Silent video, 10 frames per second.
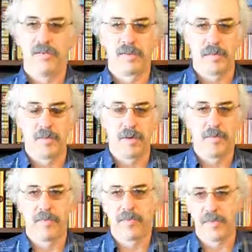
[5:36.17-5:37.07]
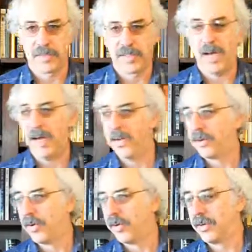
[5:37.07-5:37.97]
When you put up a facade,
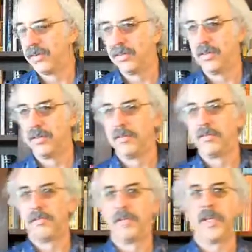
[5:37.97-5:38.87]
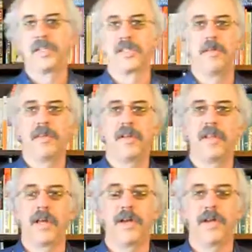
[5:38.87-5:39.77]
or you're being somebody
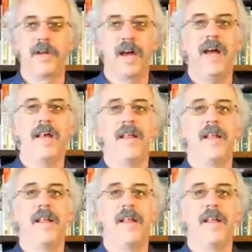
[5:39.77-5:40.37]
that you're not,